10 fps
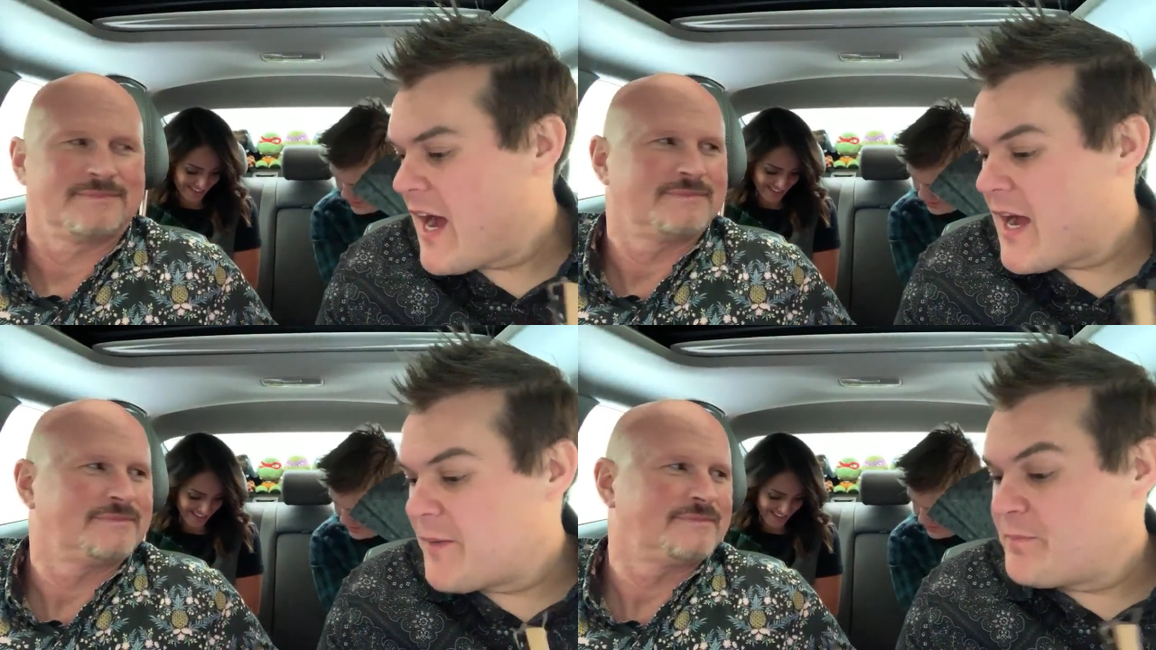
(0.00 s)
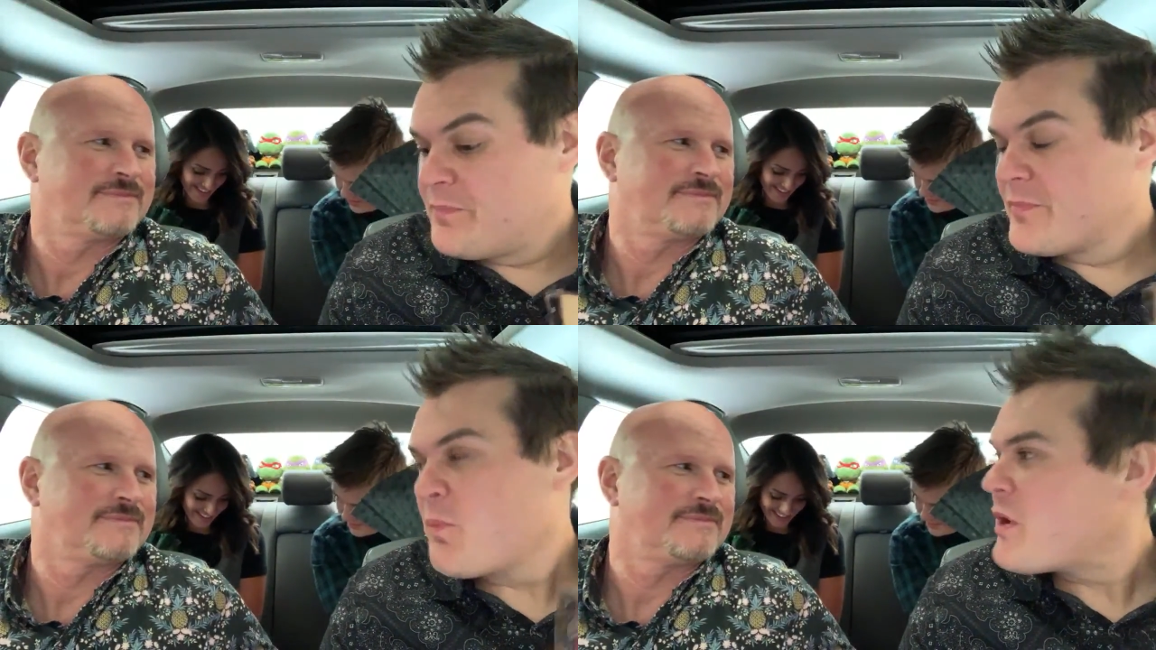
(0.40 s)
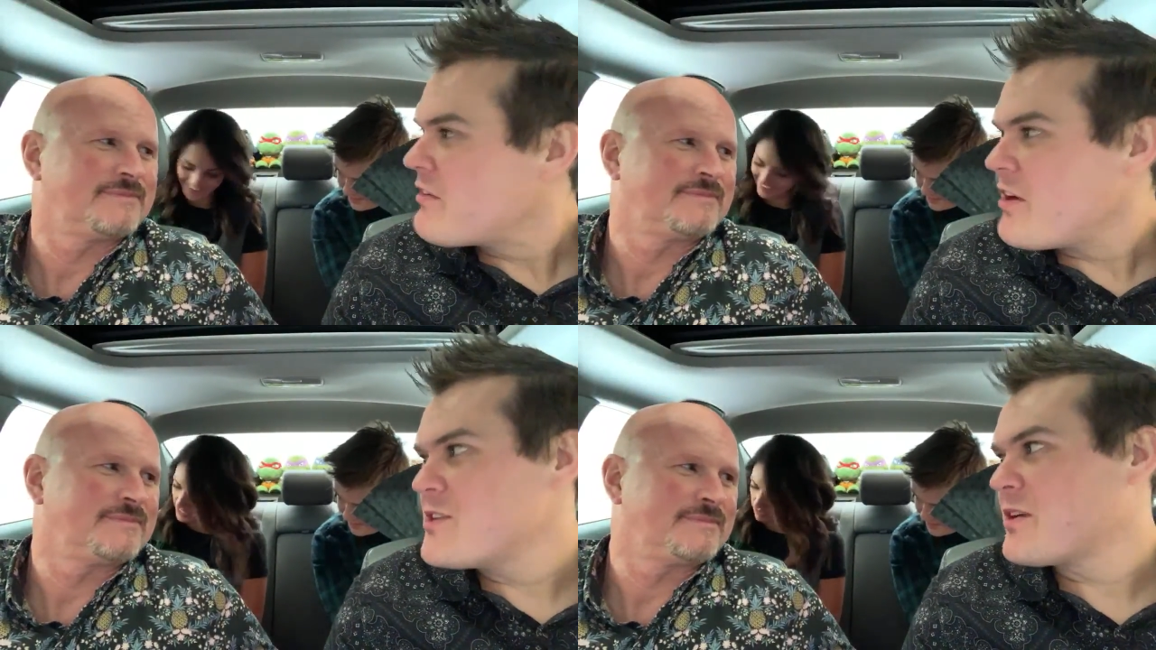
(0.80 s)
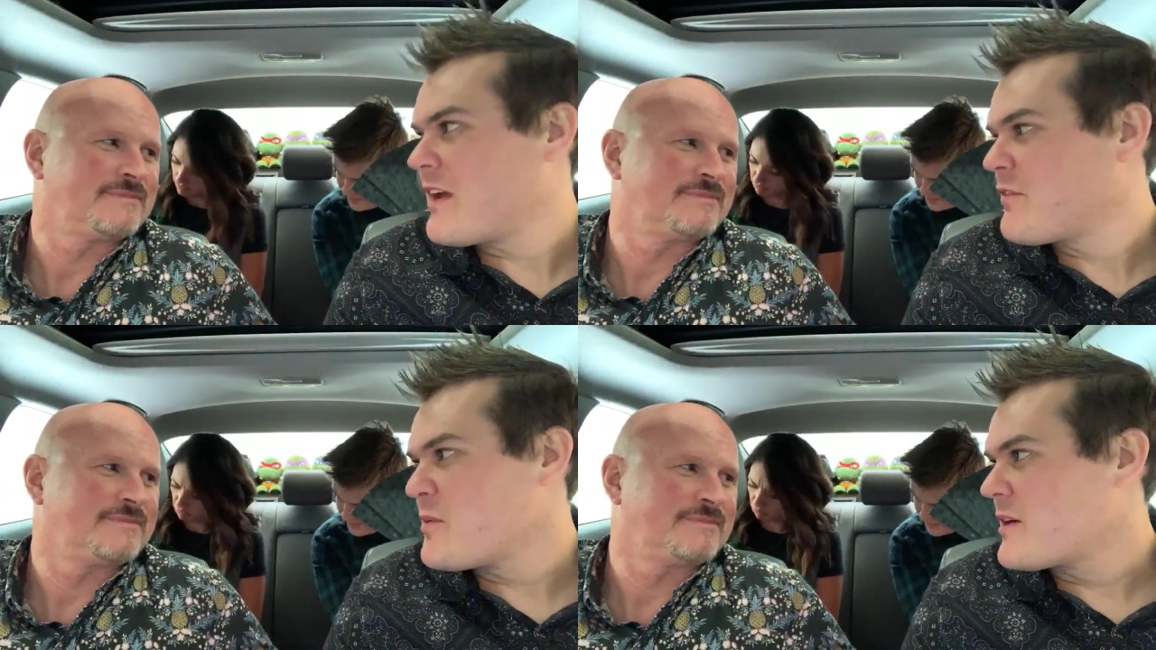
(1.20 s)
Speaker 1: um, whenever I do a
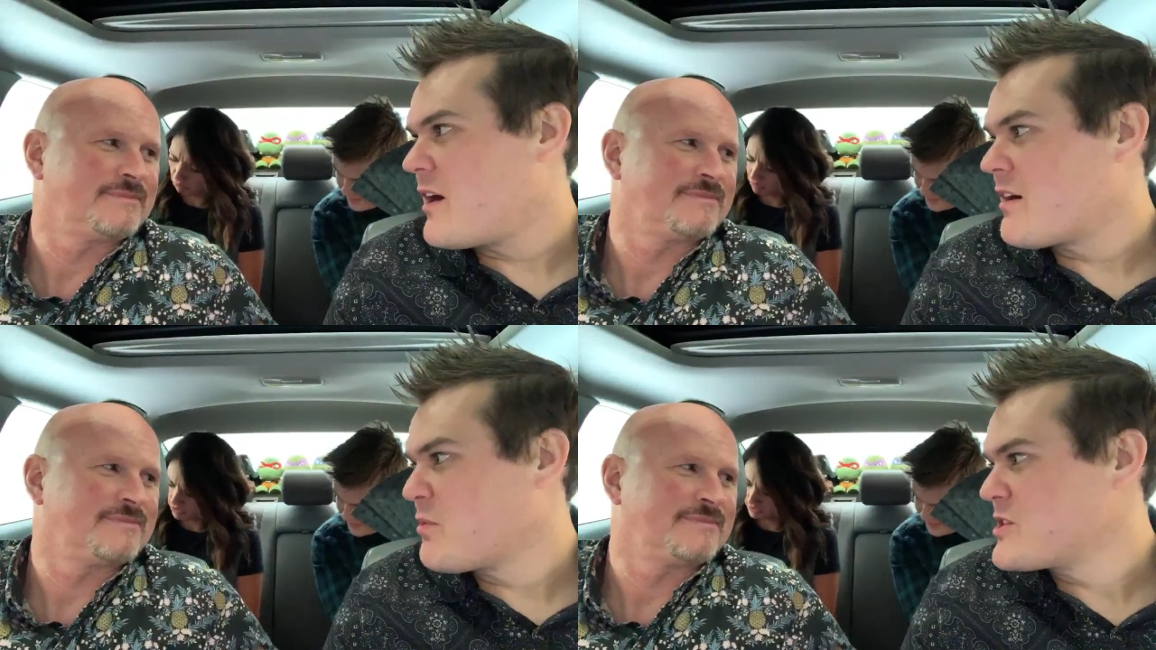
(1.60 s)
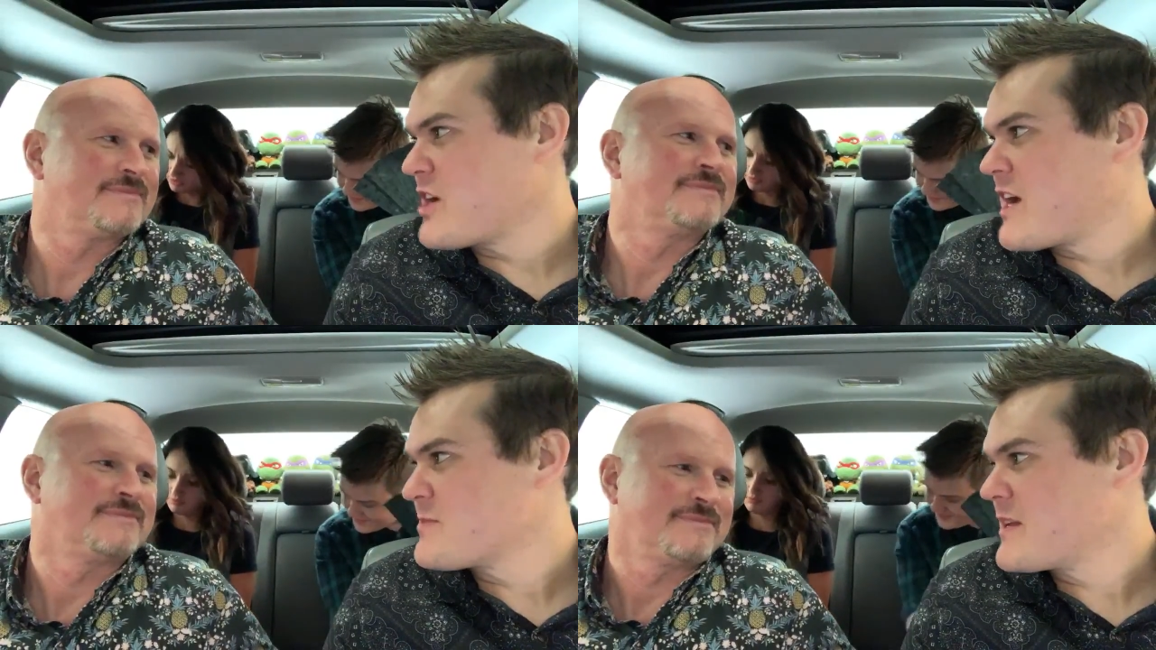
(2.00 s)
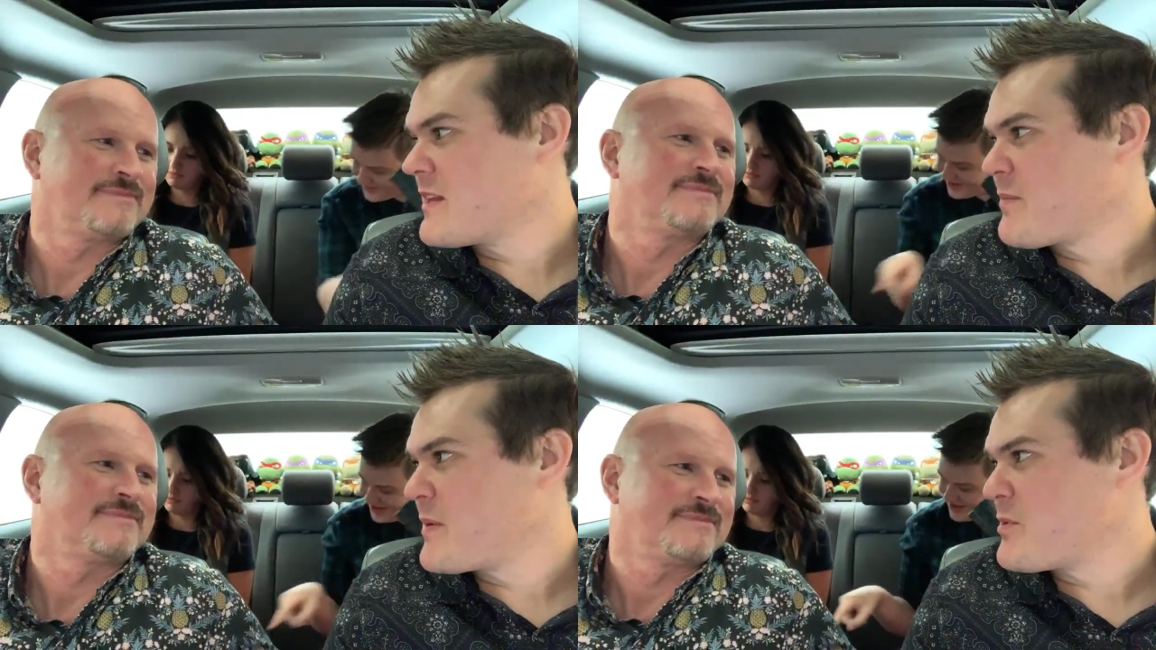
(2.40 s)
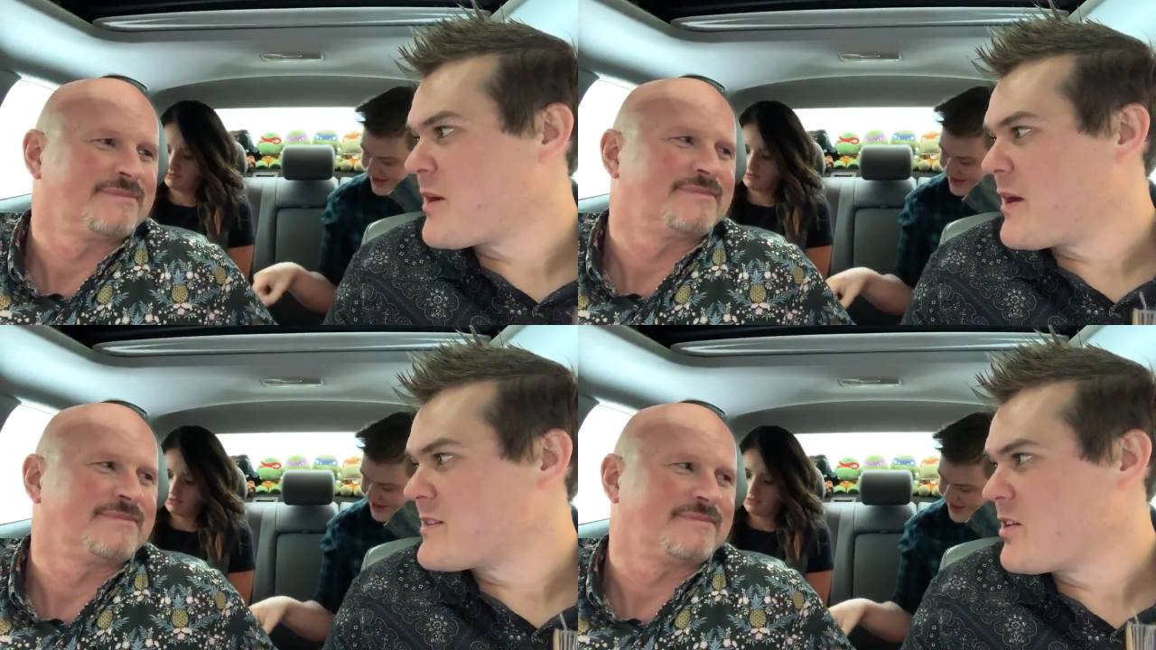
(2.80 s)
Ken from the car with Jasmine, like people
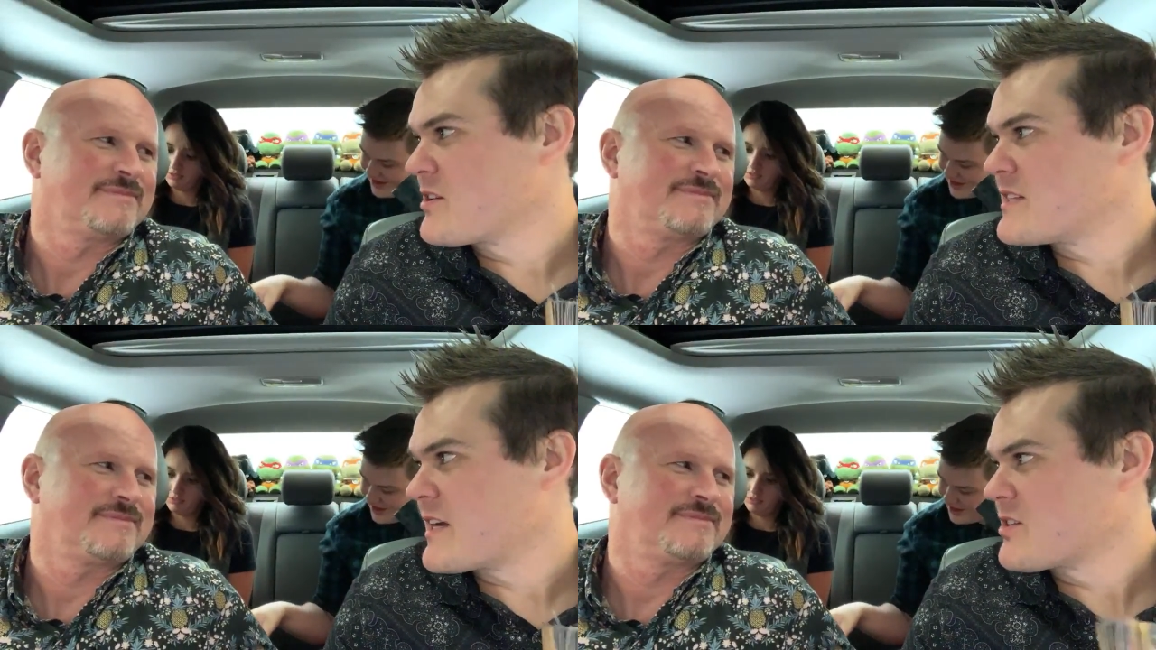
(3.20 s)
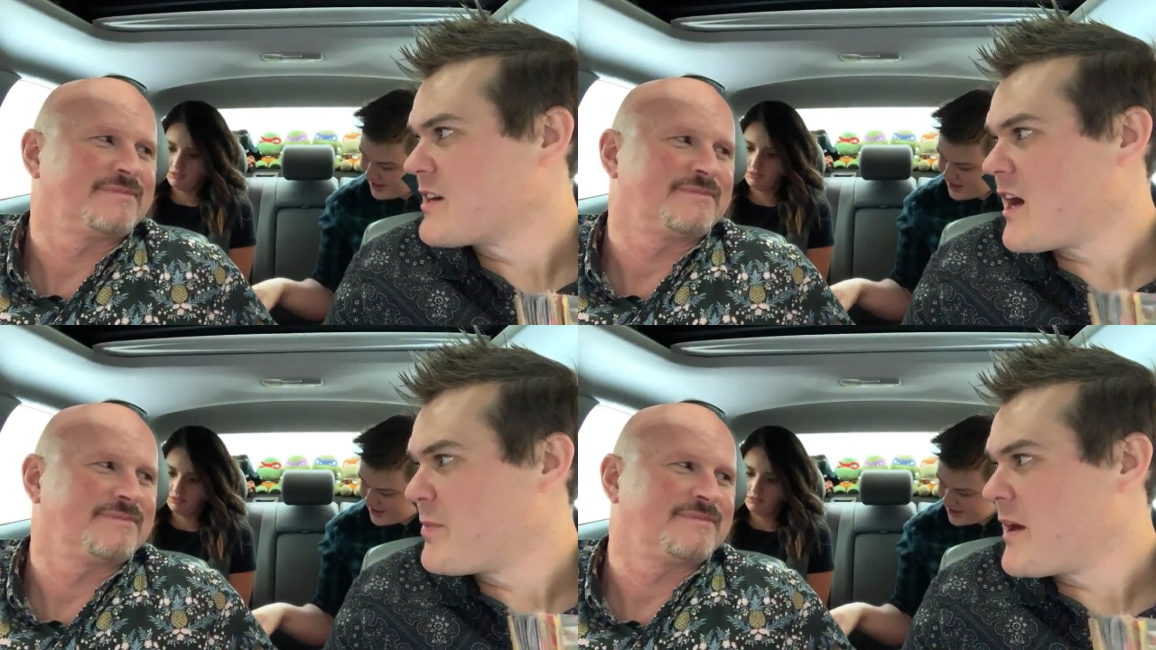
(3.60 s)
come out and tell her to take her top